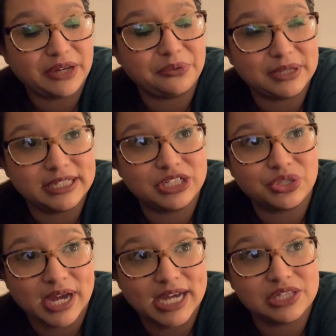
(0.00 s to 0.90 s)
really
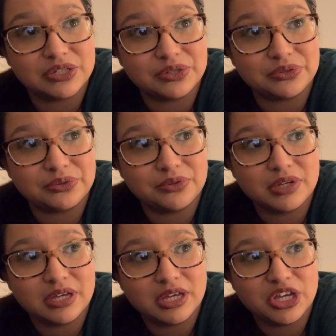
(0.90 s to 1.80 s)
try to
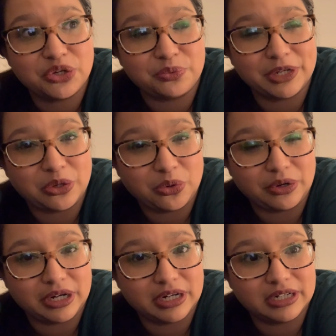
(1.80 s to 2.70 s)

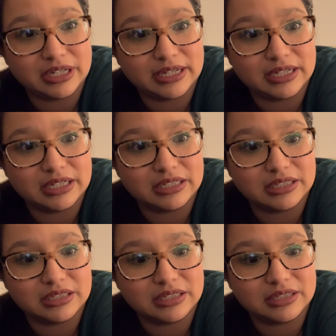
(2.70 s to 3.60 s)
record
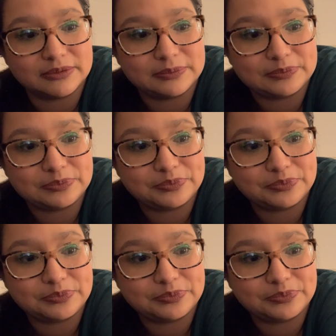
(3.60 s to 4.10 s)
and